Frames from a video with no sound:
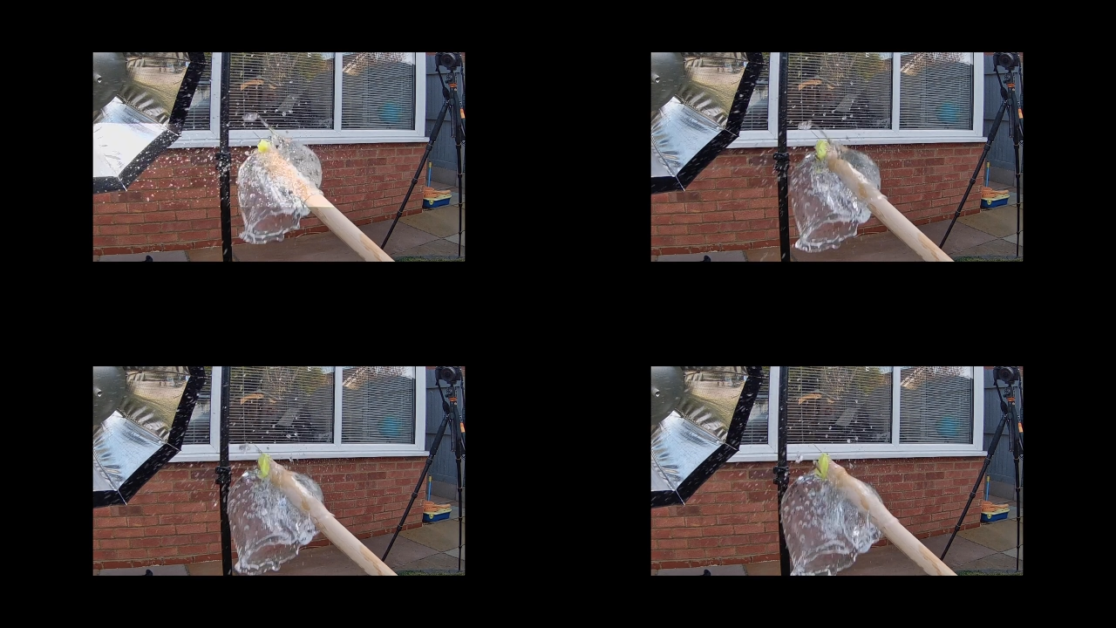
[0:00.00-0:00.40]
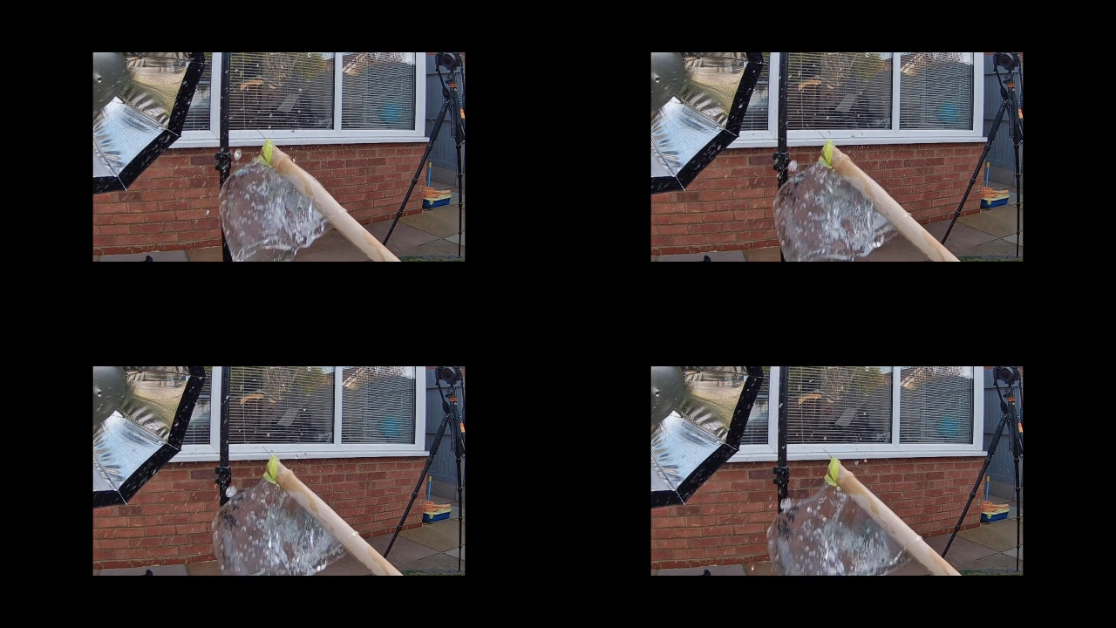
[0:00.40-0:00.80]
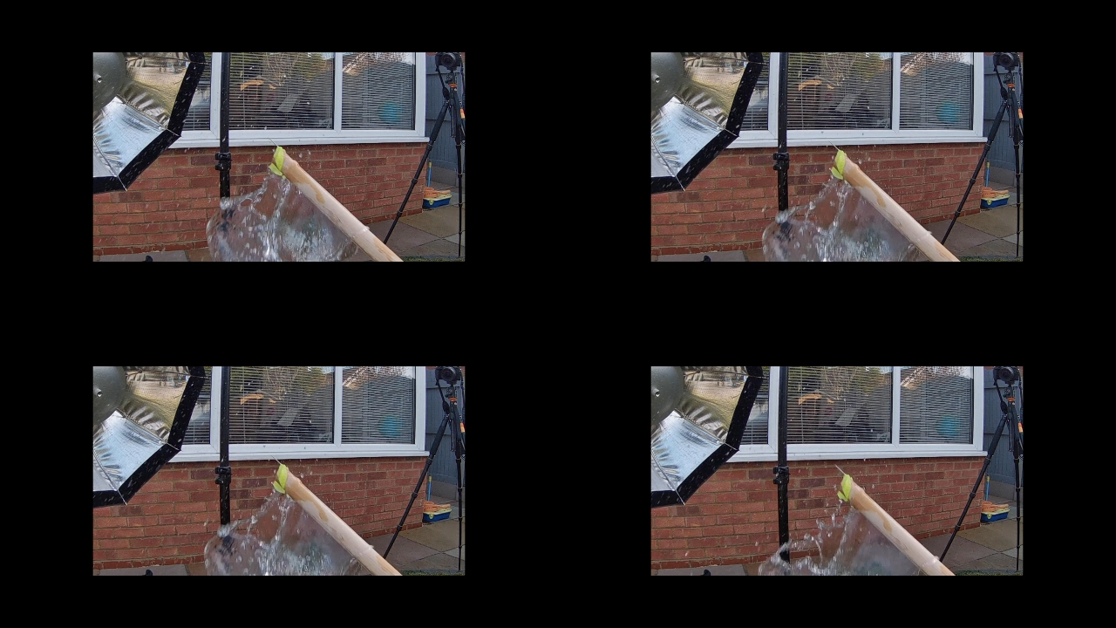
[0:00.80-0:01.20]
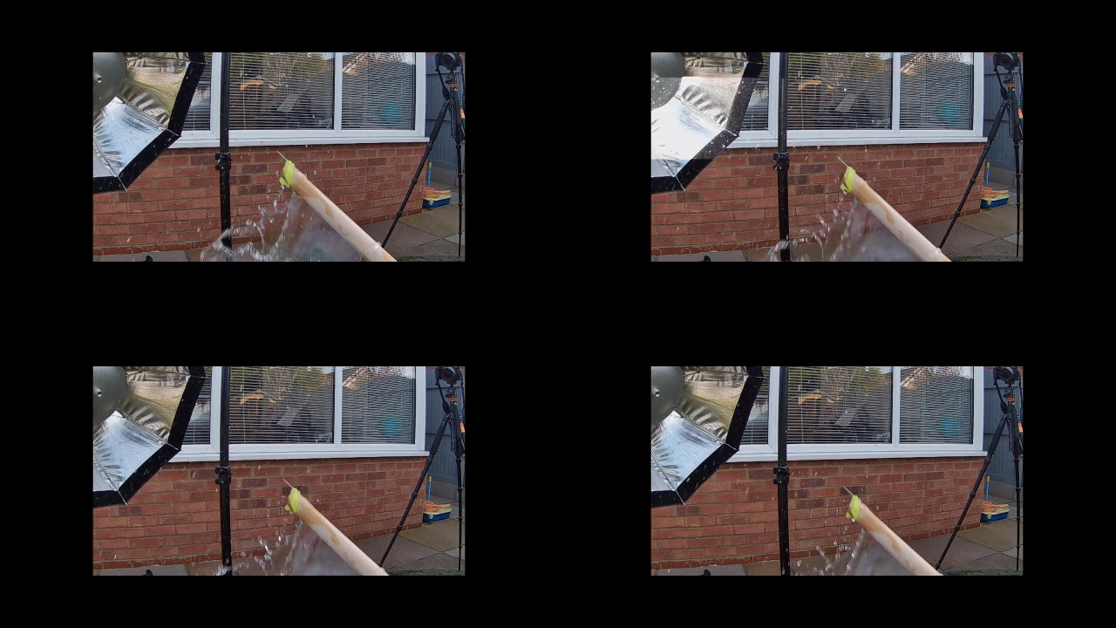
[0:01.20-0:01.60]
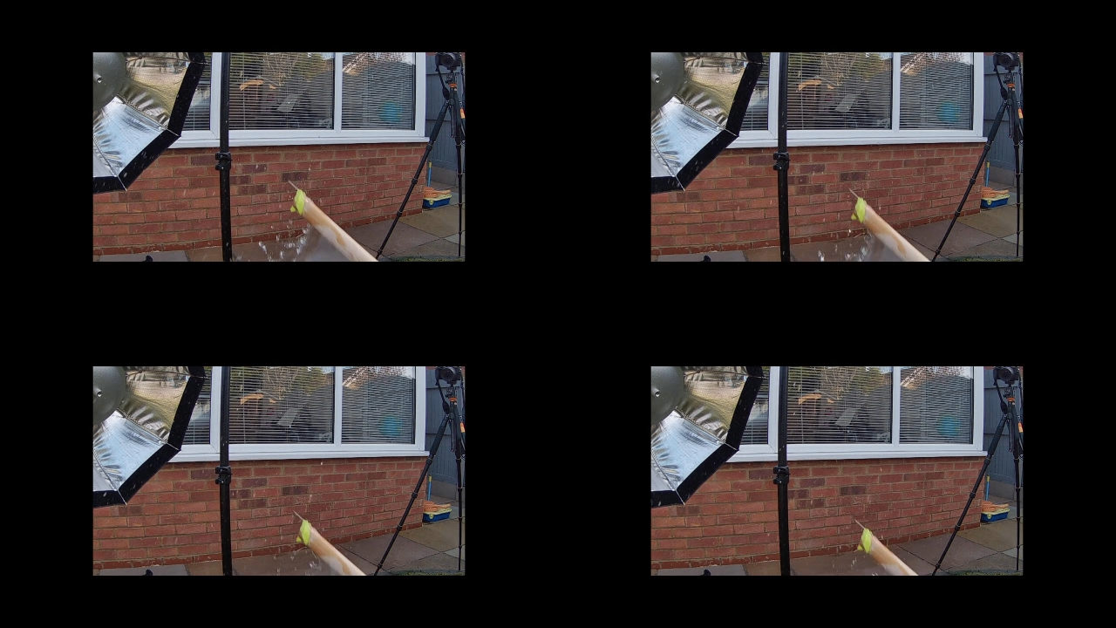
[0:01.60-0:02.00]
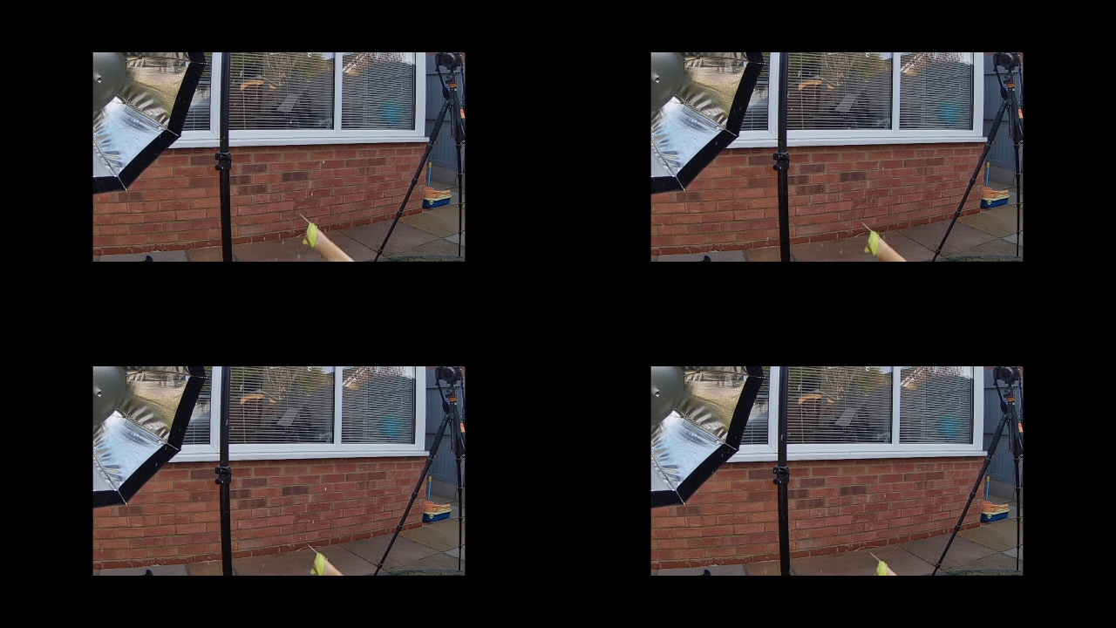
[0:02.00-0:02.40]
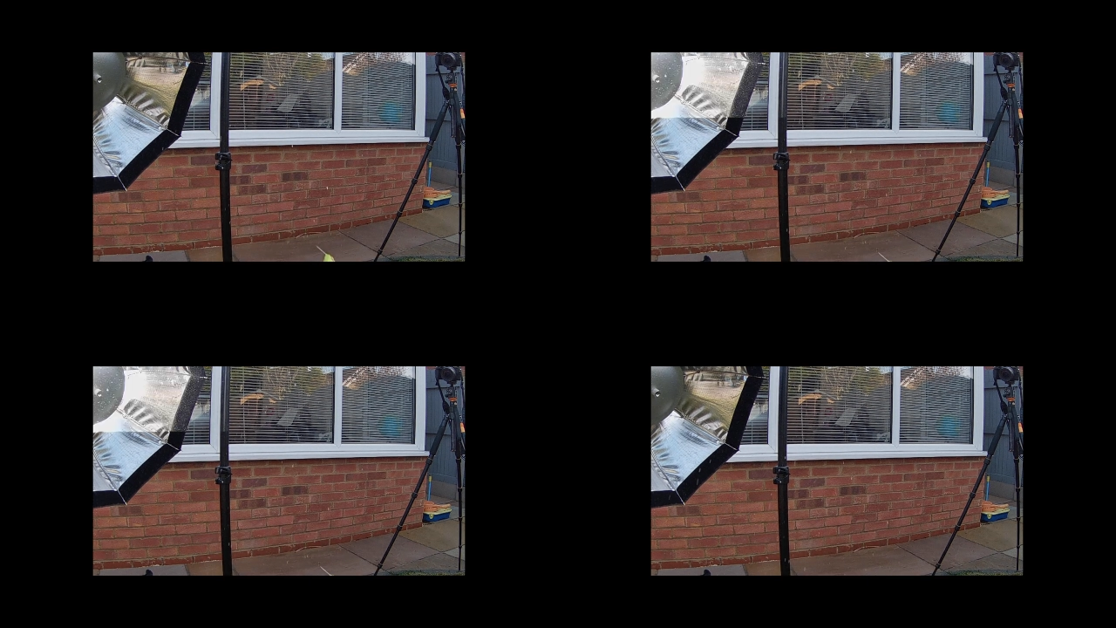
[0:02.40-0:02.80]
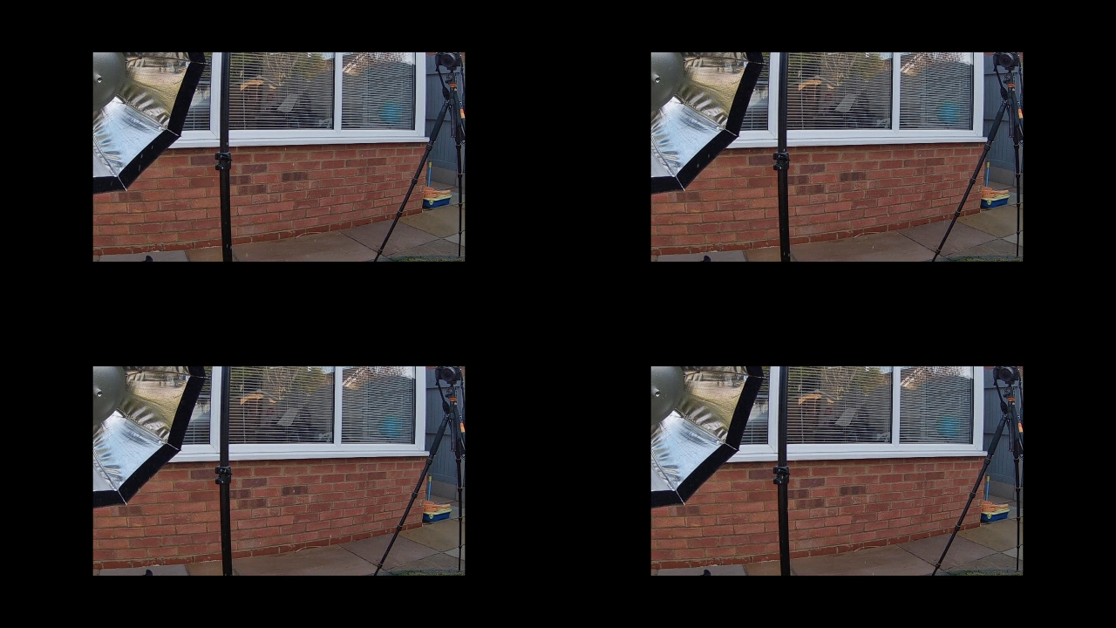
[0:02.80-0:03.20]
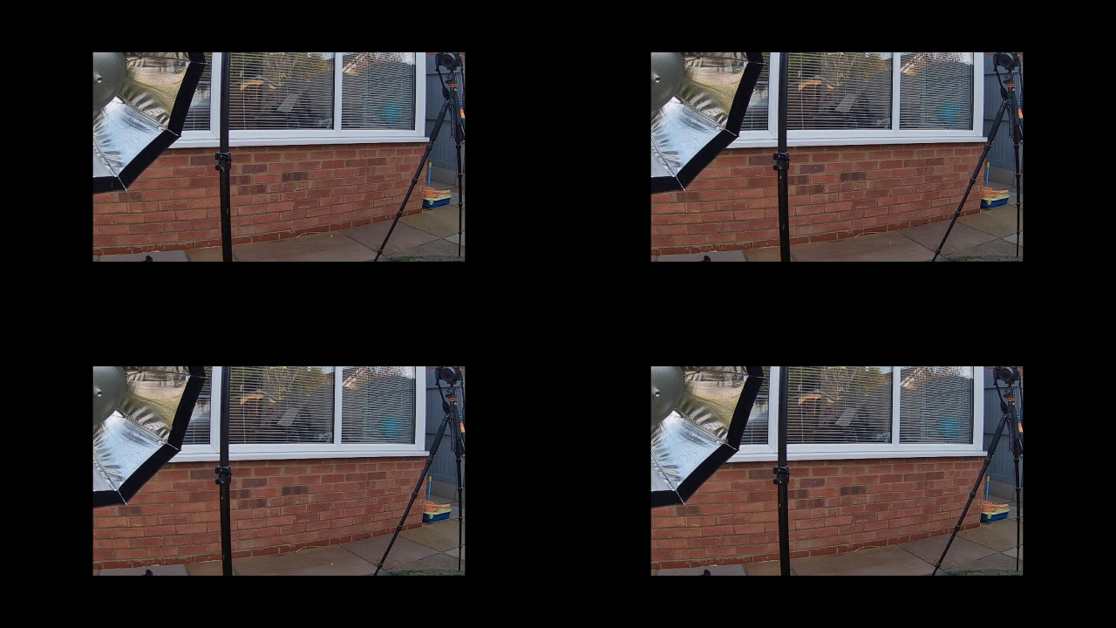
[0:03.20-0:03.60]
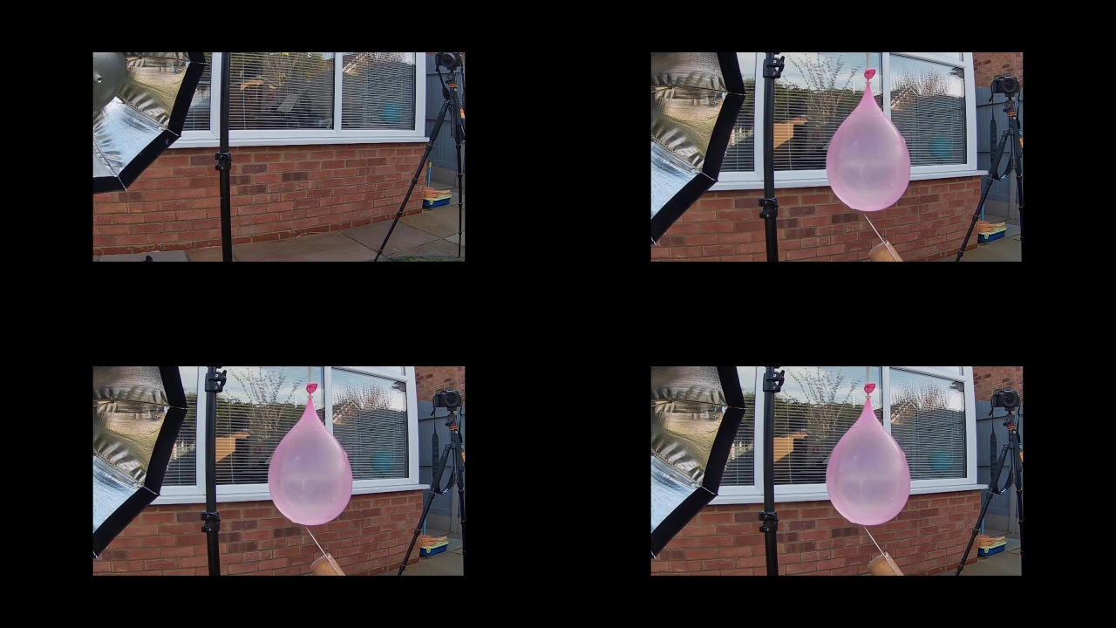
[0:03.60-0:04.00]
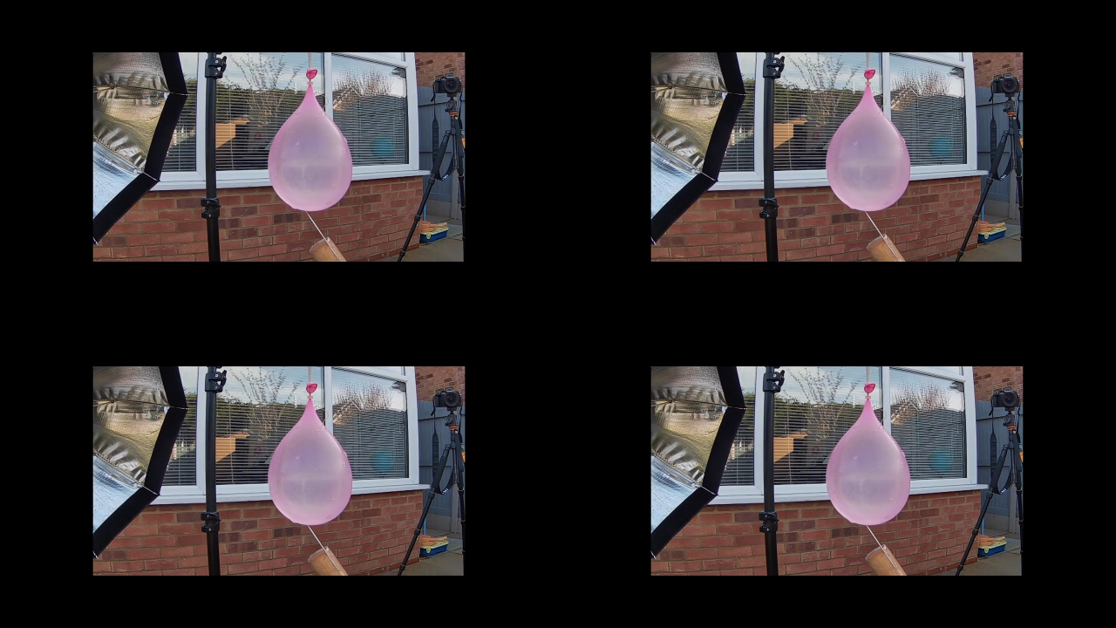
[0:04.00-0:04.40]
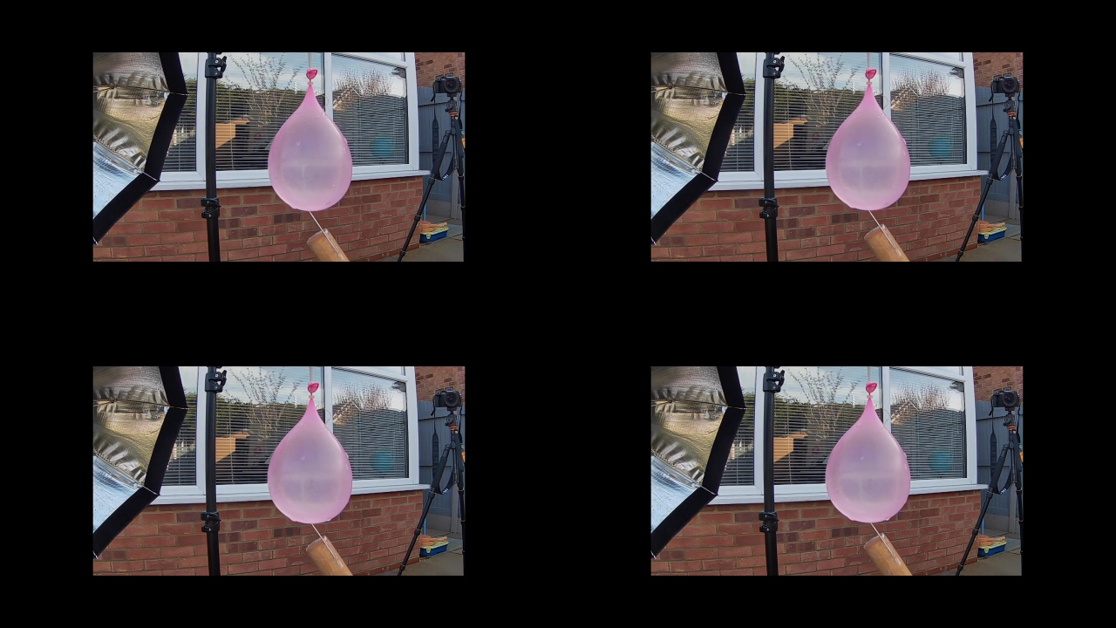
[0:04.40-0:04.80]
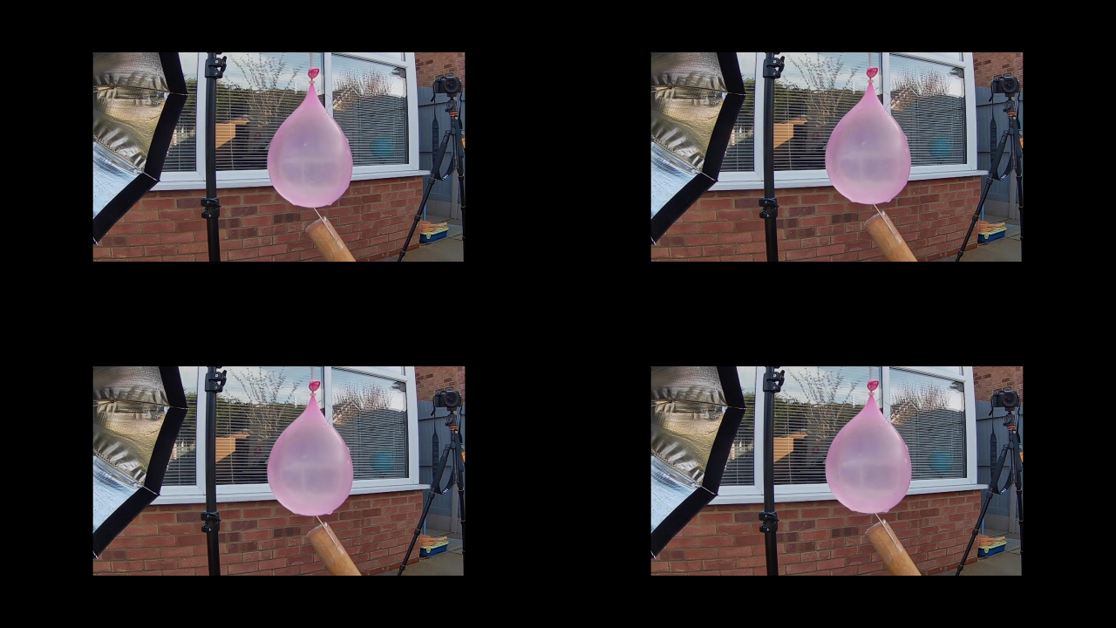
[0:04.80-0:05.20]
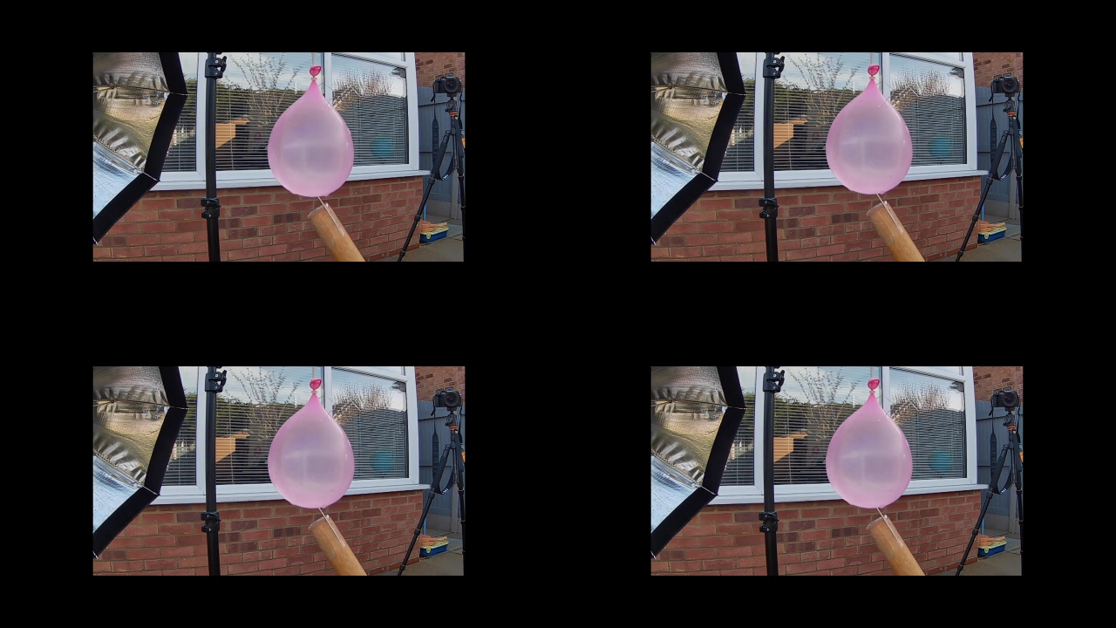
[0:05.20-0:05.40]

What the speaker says: (no speaker visible)